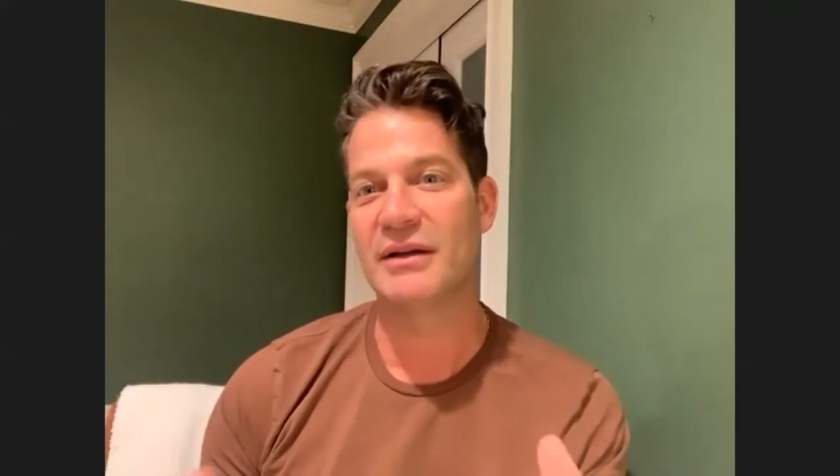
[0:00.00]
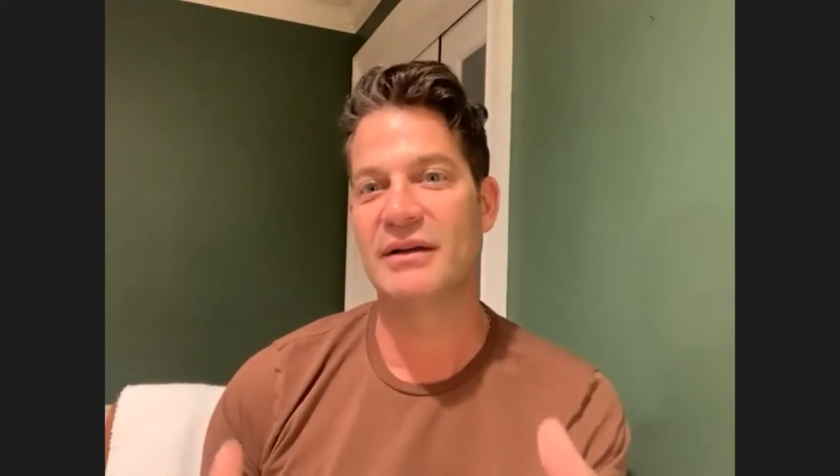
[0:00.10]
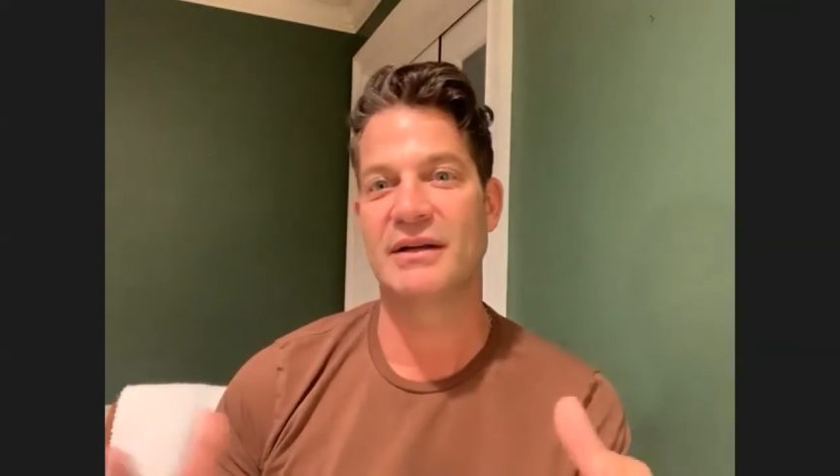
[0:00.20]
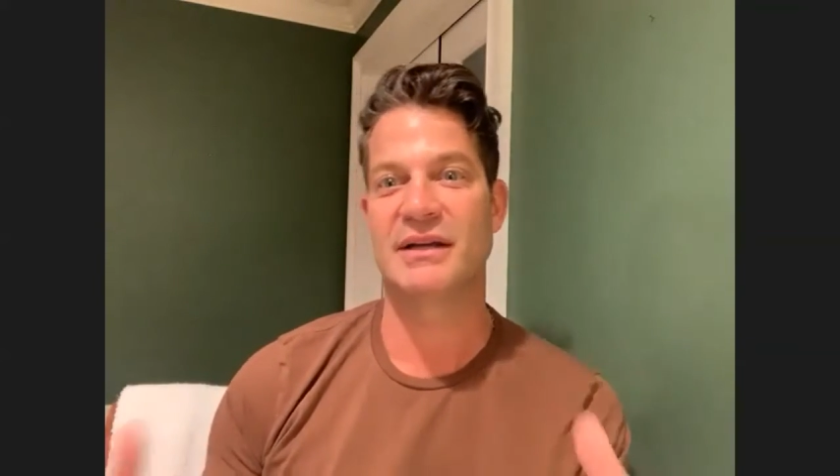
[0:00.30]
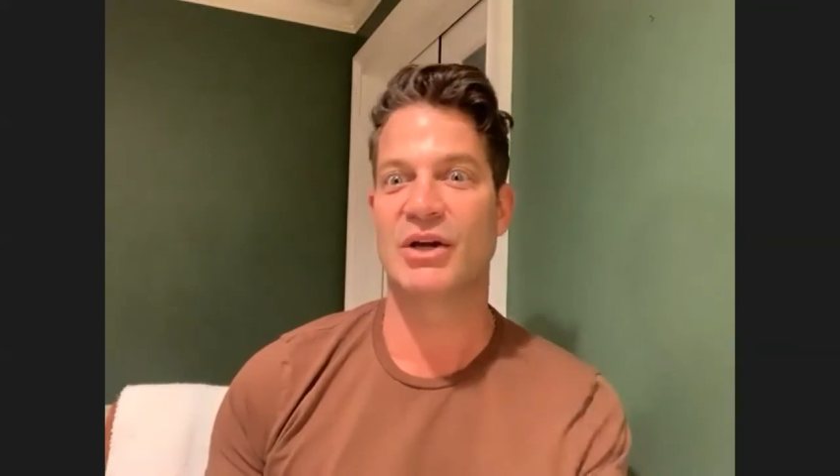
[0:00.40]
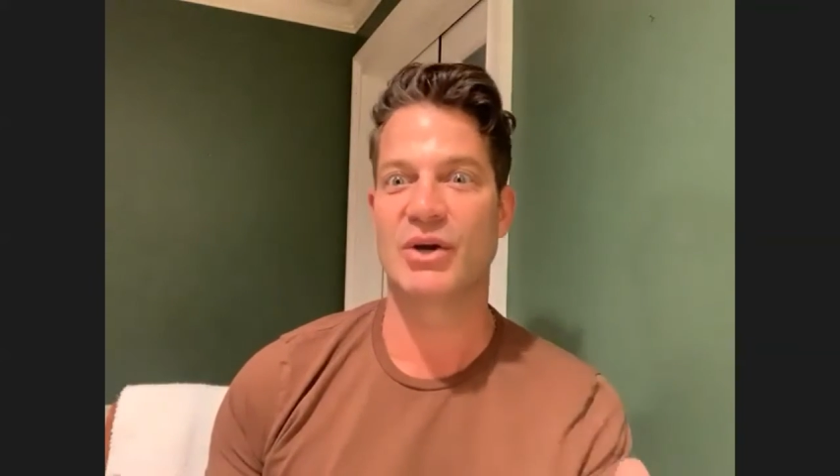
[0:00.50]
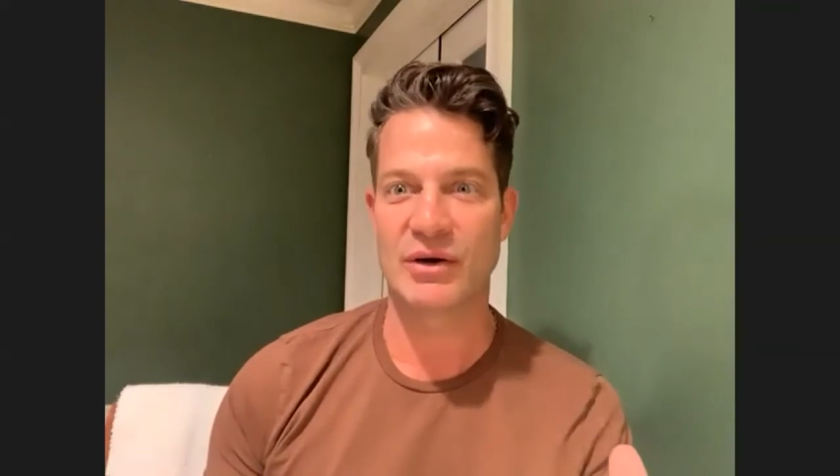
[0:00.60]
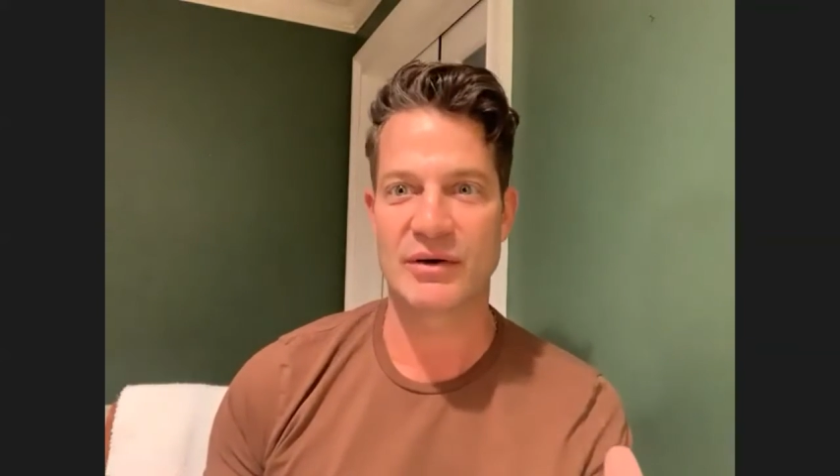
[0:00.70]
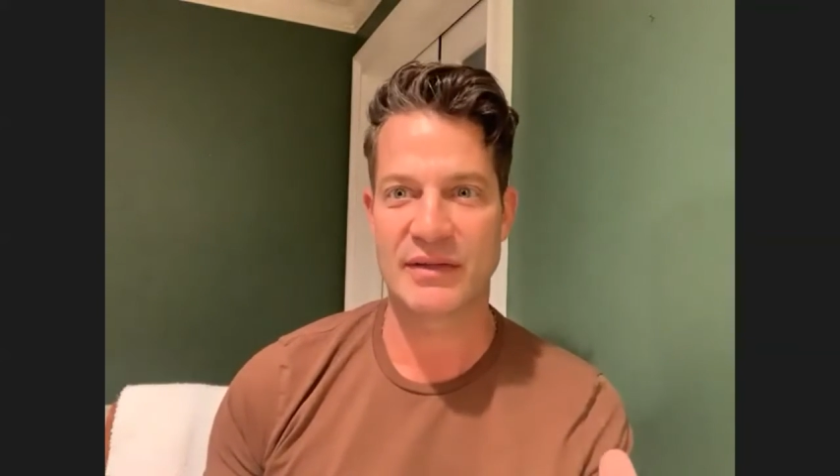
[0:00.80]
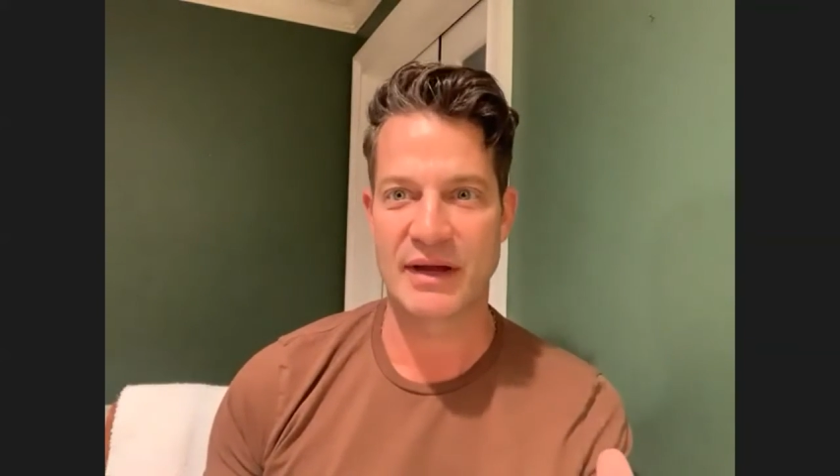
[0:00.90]
in a
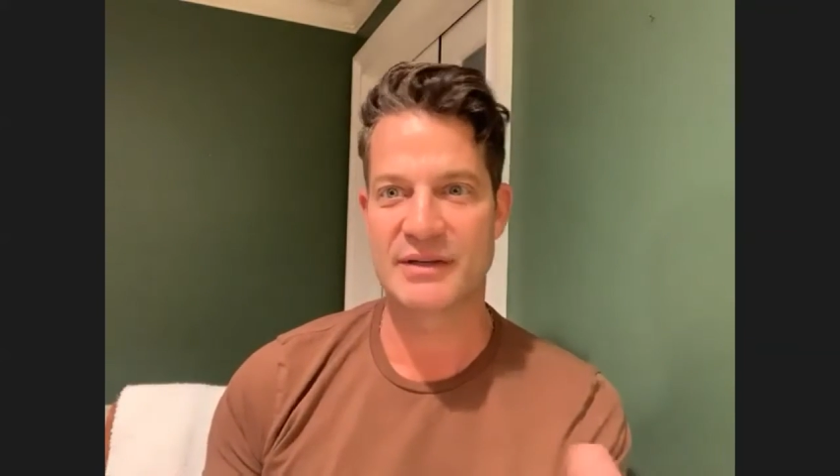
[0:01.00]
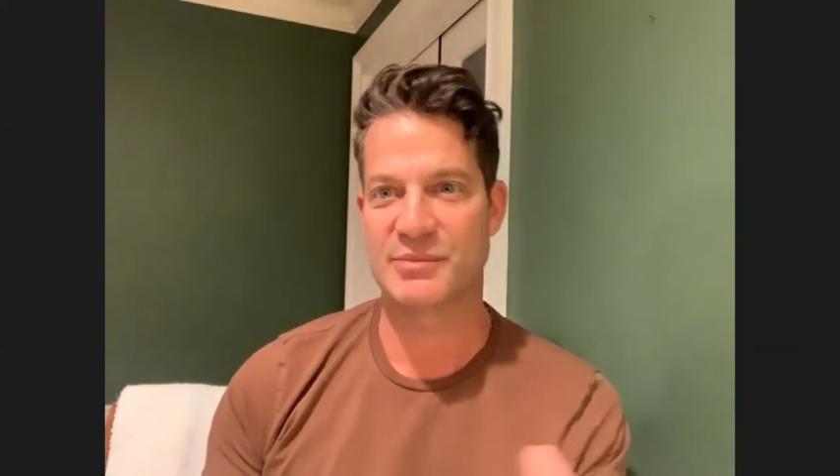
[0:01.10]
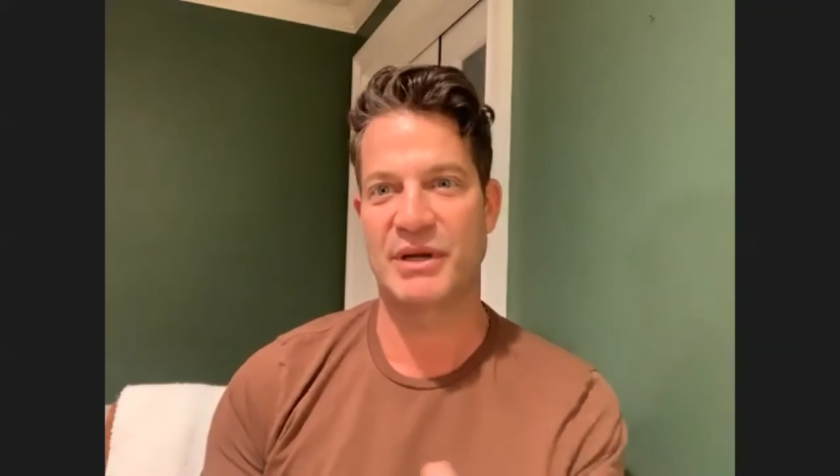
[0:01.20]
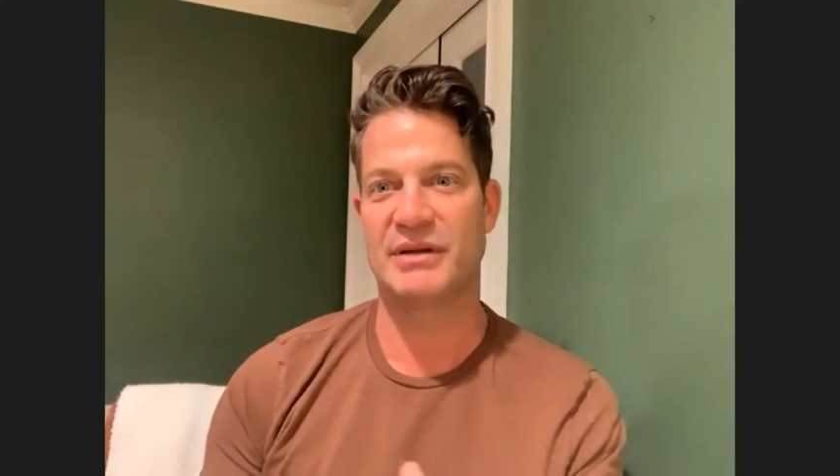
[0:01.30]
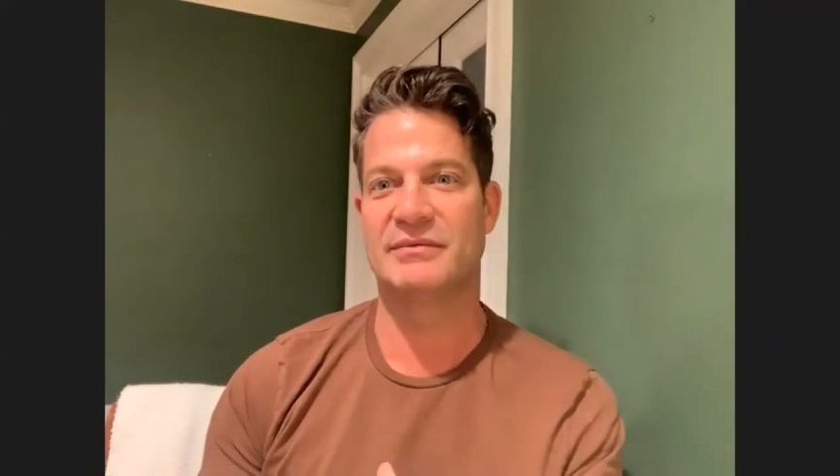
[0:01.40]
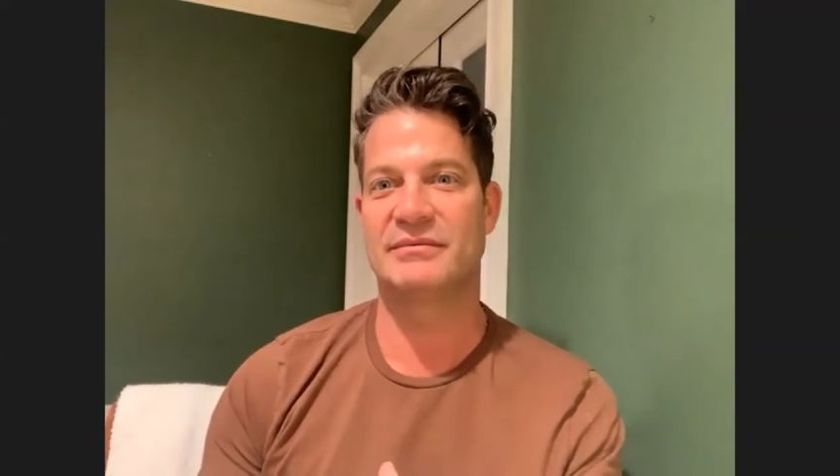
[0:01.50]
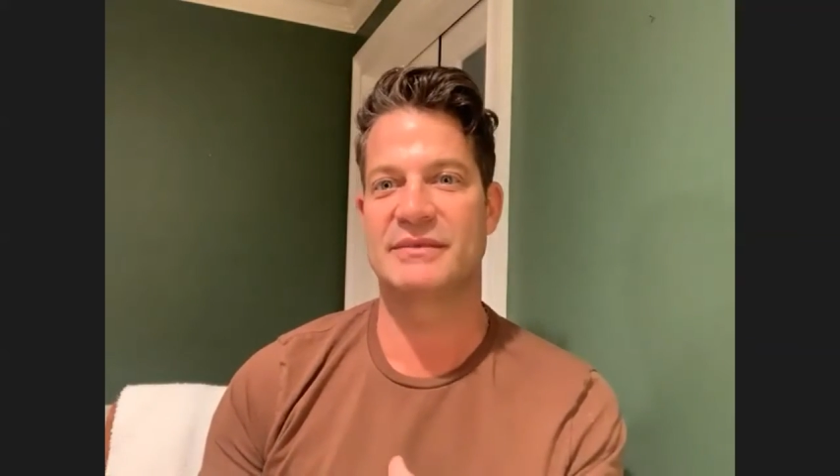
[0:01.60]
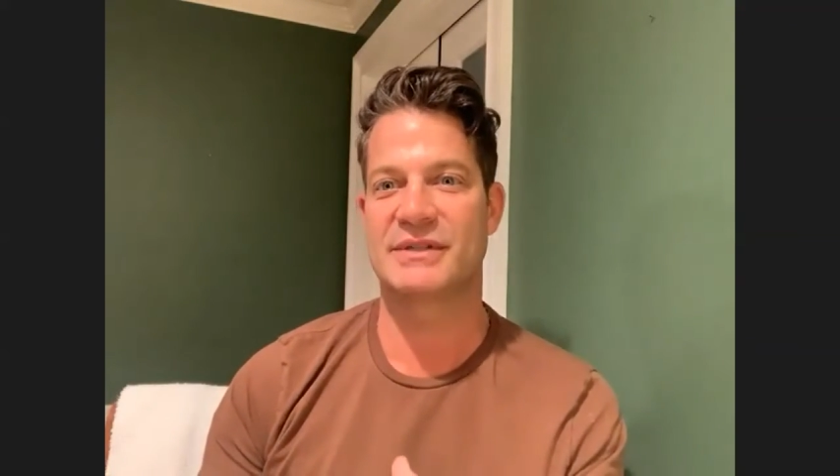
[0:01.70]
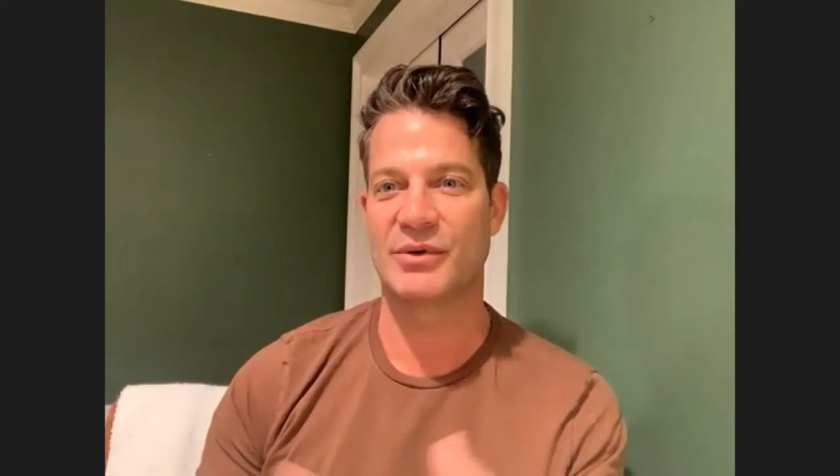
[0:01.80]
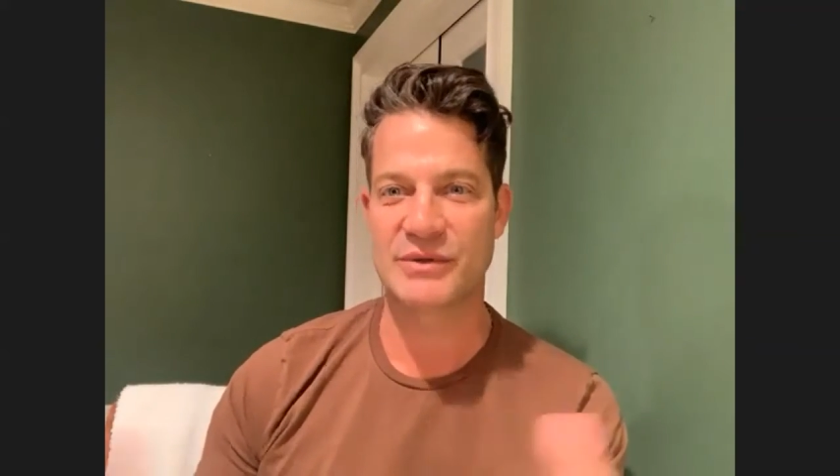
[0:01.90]
year that has been
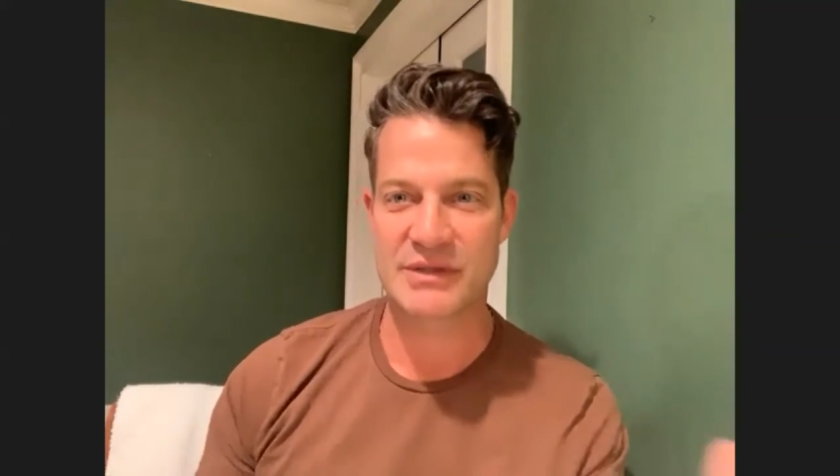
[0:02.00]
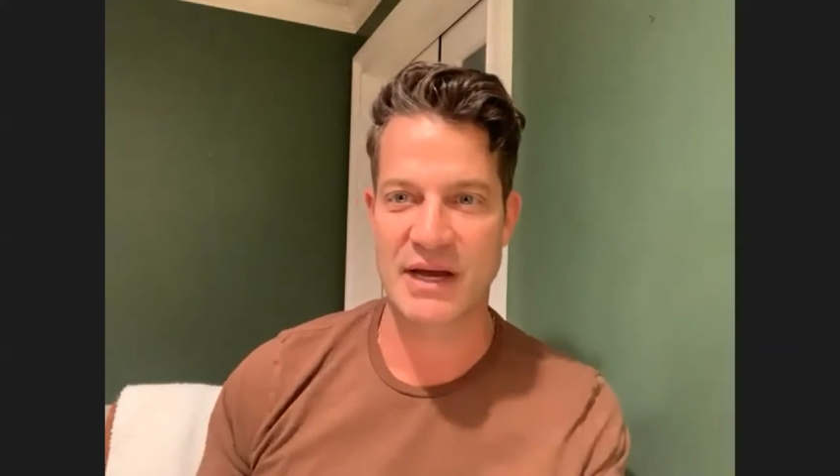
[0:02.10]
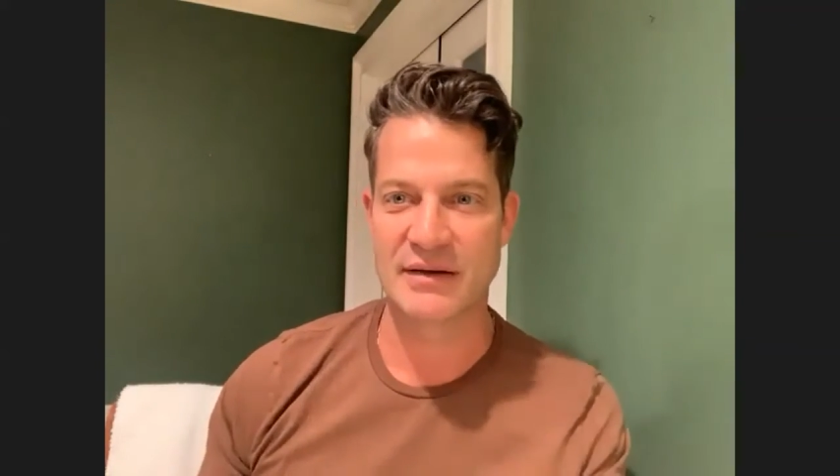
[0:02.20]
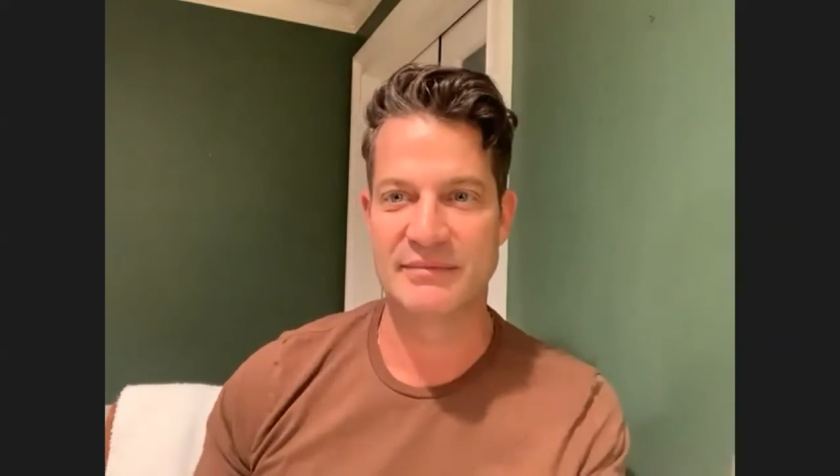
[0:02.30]
so insane.